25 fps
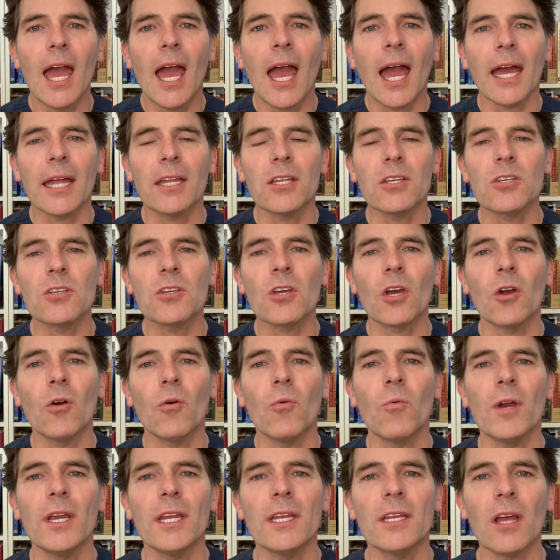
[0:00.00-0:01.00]
And so
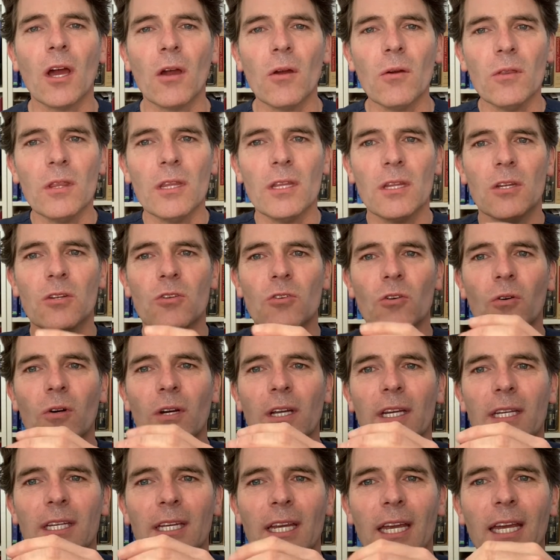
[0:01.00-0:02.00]
we know the
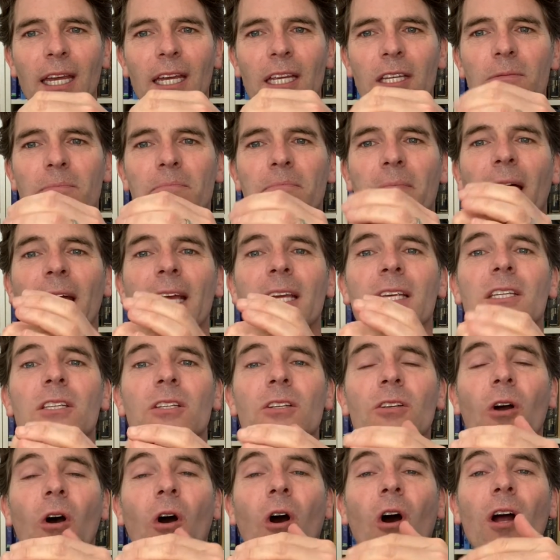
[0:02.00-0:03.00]
joint is based
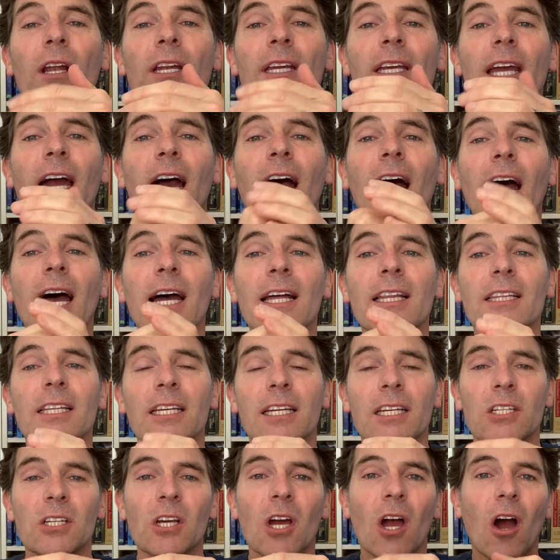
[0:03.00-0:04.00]
on
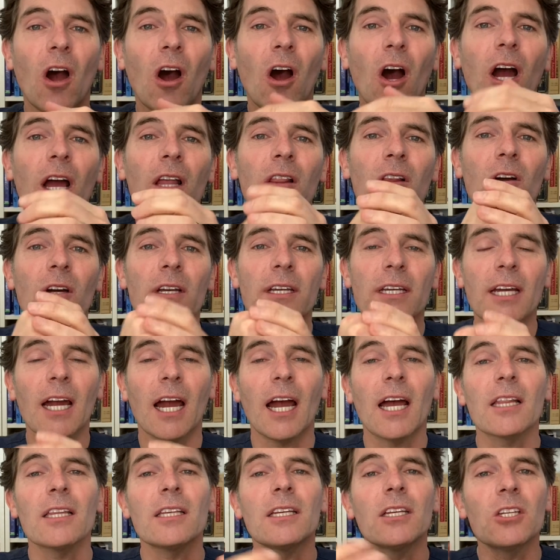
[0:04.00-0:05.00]
cartilage. Hyaline
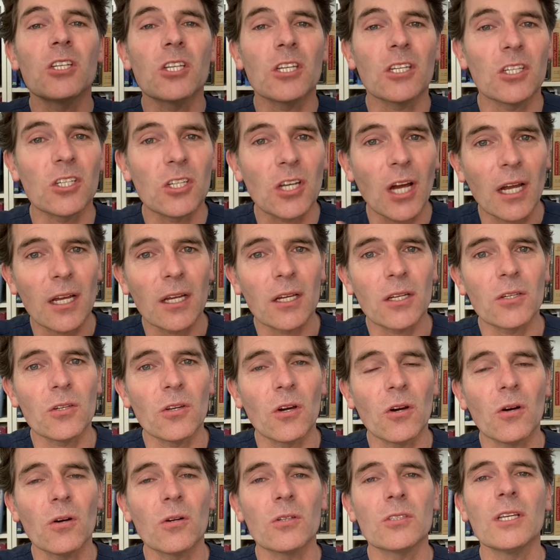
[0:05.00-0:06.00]
cartilage is younger
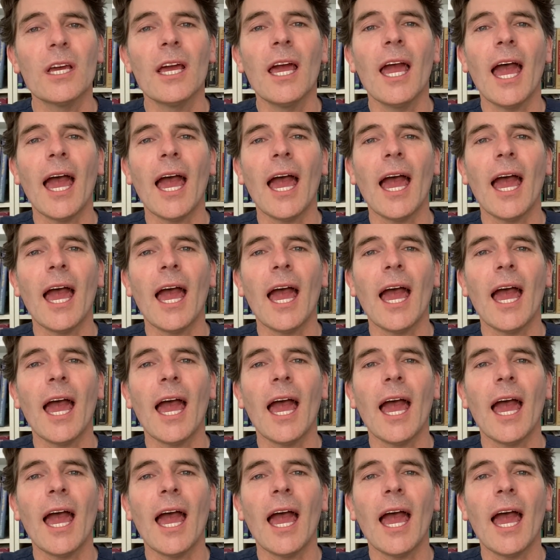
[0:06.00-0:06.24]
dogs.